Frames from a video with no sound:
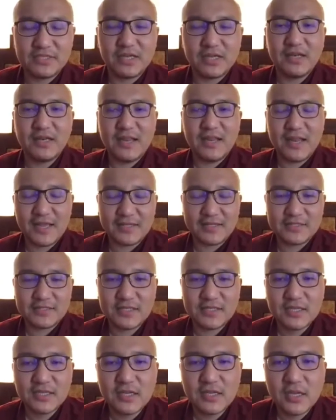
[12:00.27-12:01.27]
legs
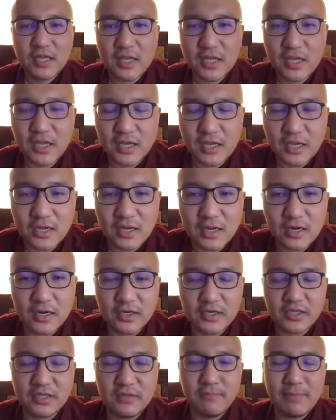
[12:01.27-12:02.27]
are
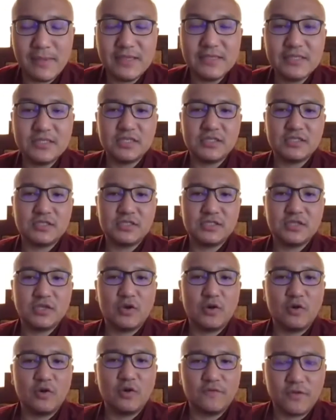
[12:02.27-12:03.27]
the basis
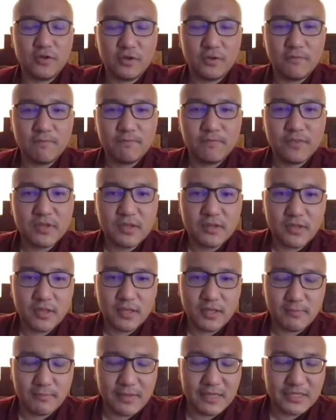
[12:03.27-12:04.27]
of
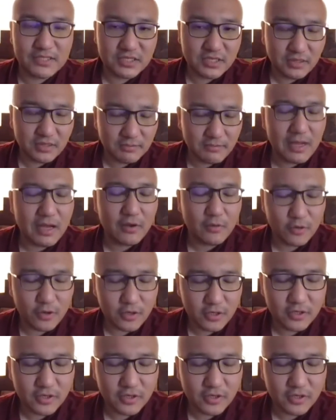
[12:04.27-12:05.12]
magical power.